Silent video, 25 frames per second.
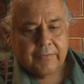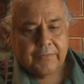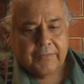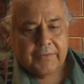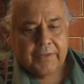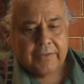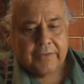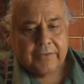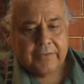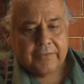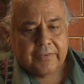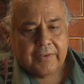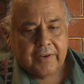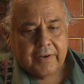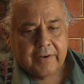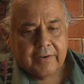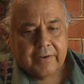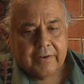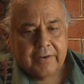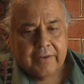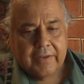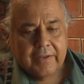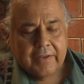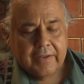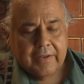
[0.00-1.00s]
feathers are
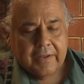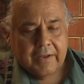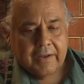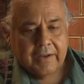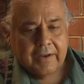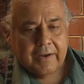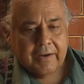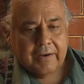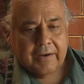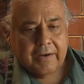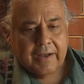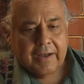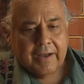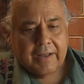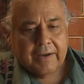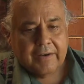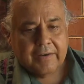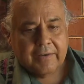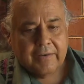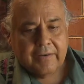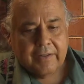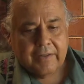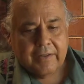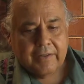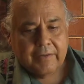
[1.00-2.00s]

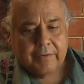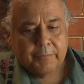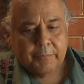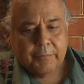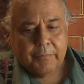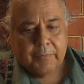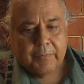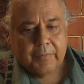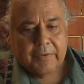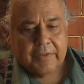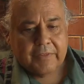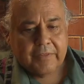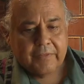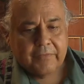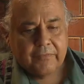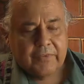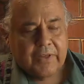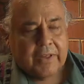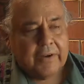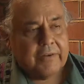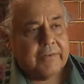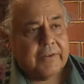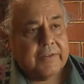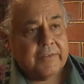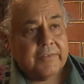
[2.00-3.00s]
honored with the
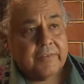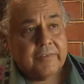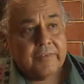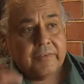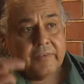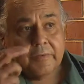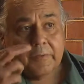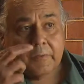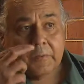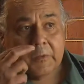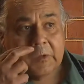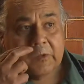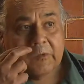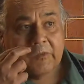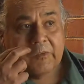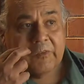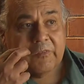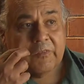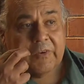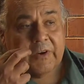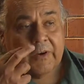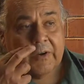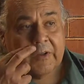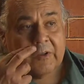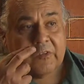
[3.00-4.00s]
veterans in the
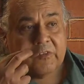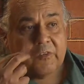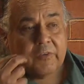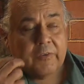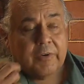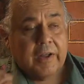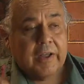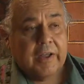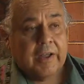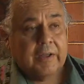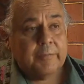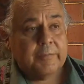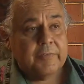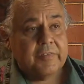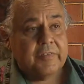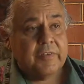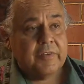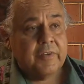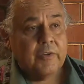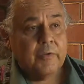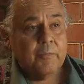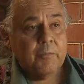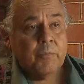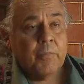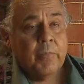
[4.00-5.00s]
various tribes,
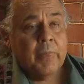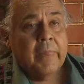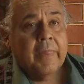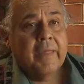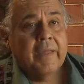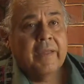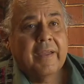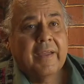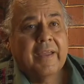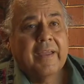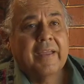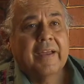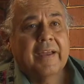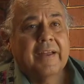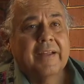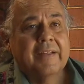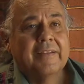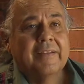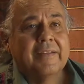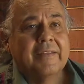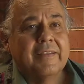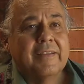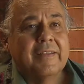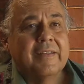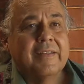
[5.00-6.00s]

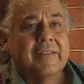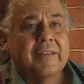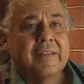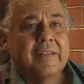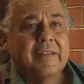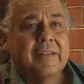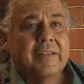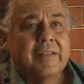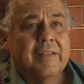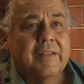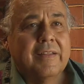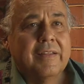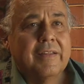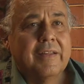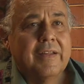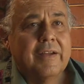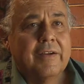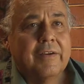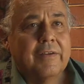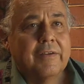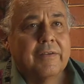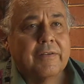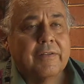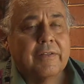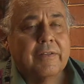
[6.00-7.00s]
and
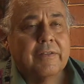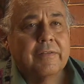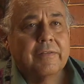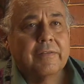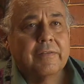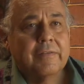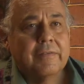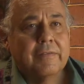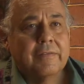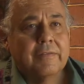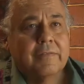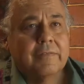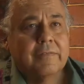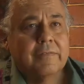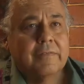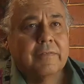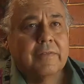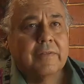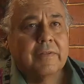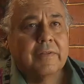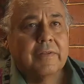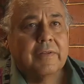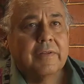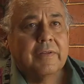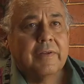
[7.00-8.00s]
they're
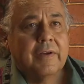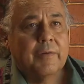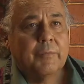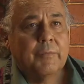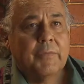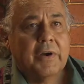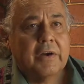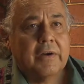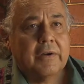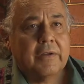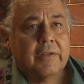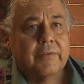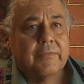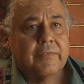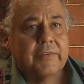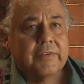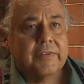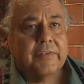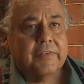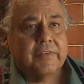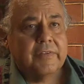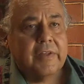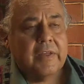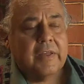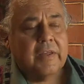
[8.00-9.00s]
a mark of
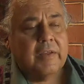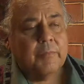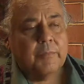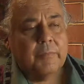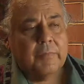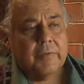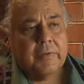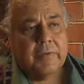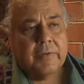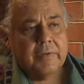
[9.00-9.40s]
esteem